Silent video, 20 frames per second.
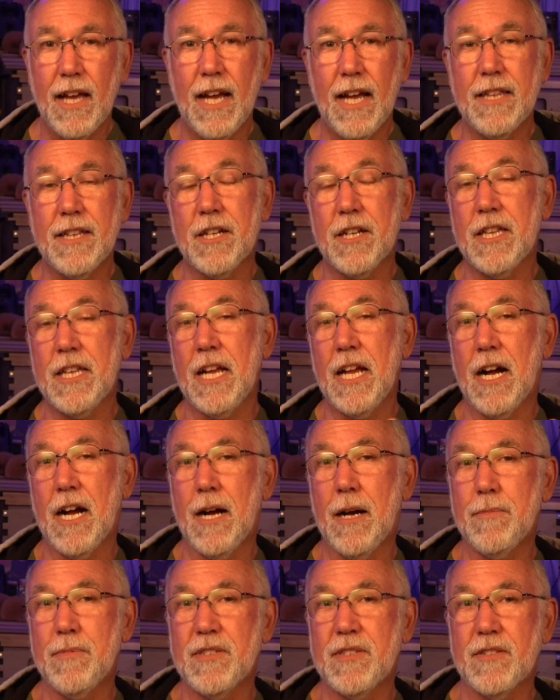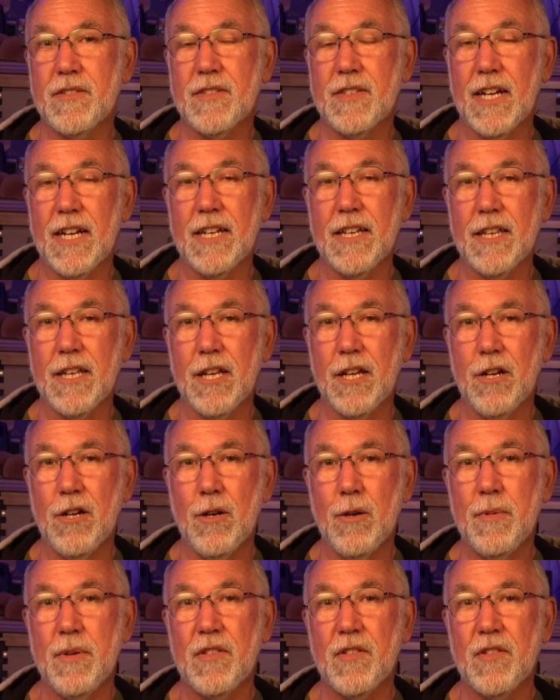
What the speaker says: And then on the opposite side of the comb,